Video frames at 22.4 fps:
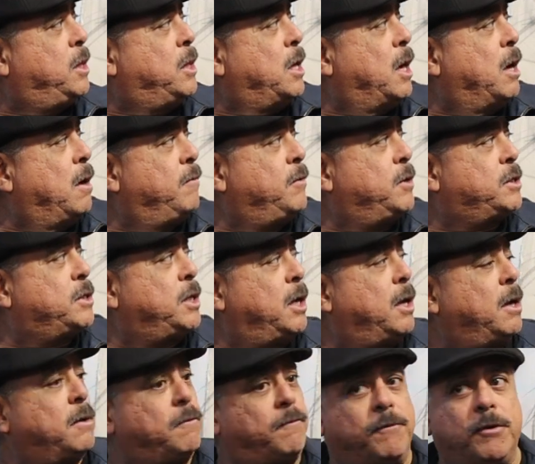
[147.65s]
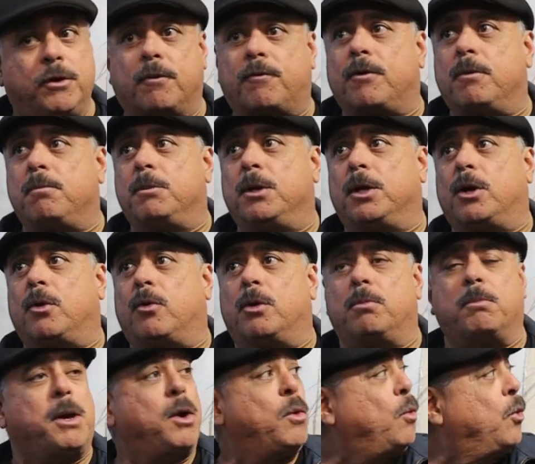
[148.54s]
obviously if you're familiar
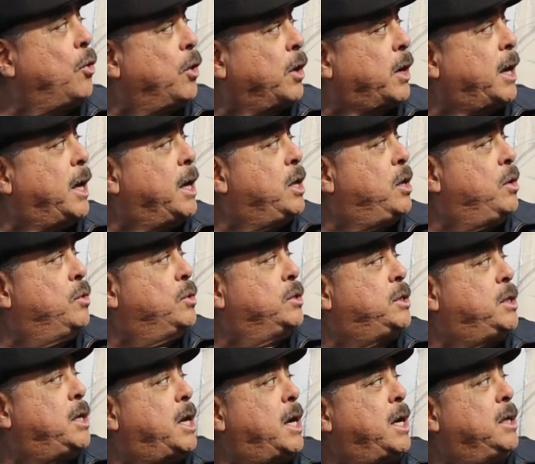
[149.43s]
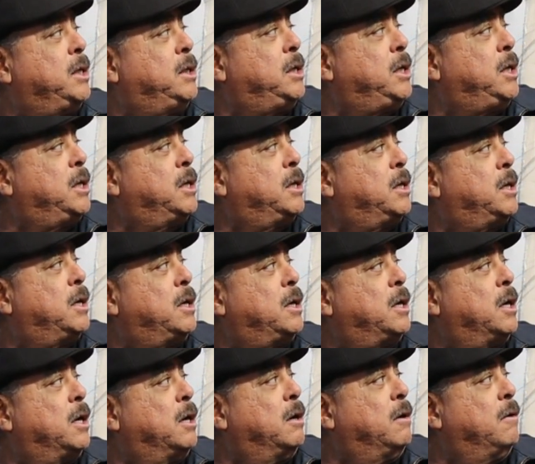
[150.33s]
with my work, I use the idea
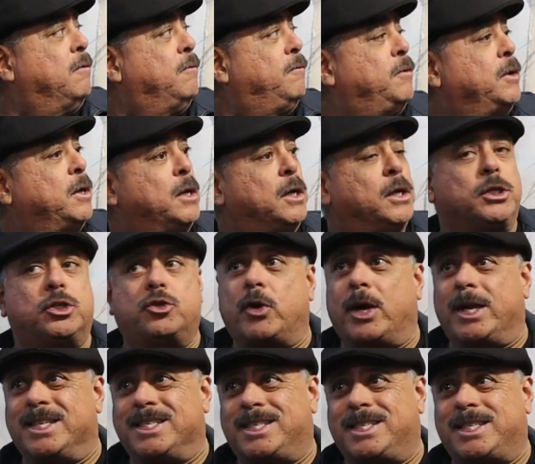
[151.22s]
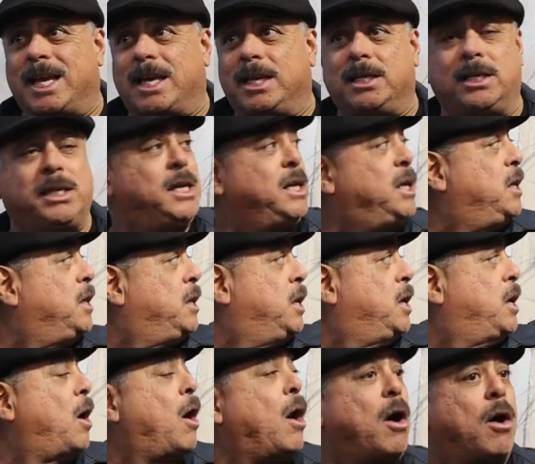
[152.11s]
of transcending
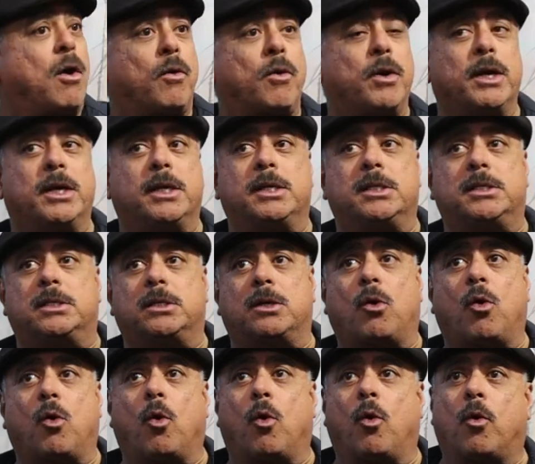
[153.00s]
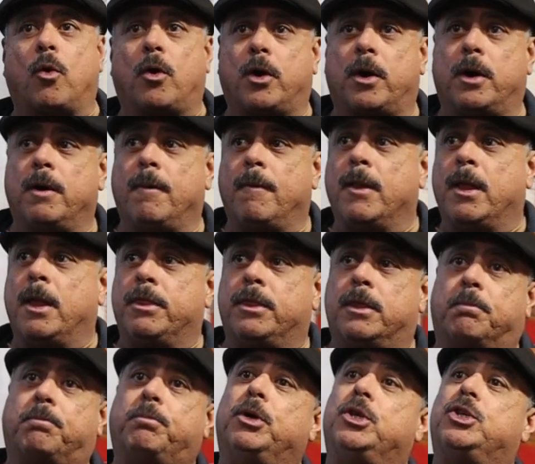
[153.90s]
the auras or
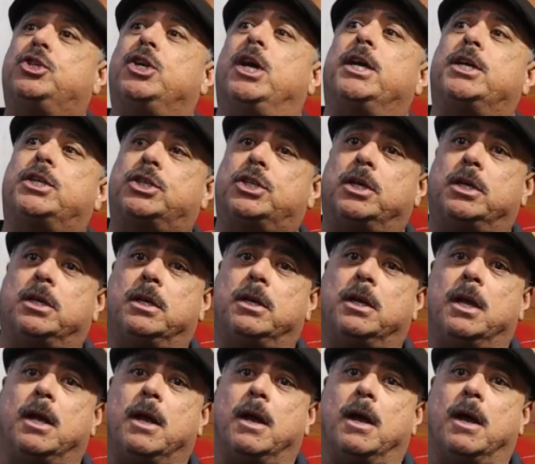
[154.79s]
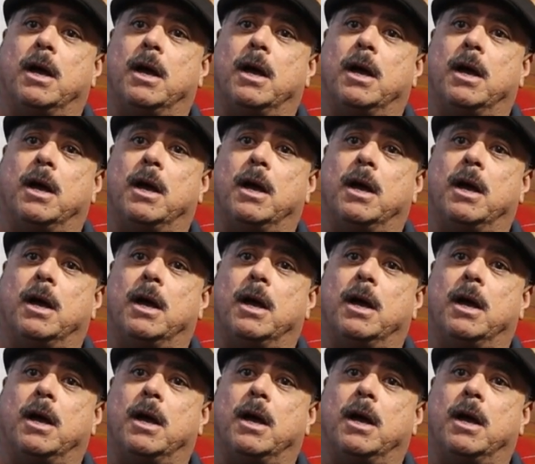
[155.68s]
the projection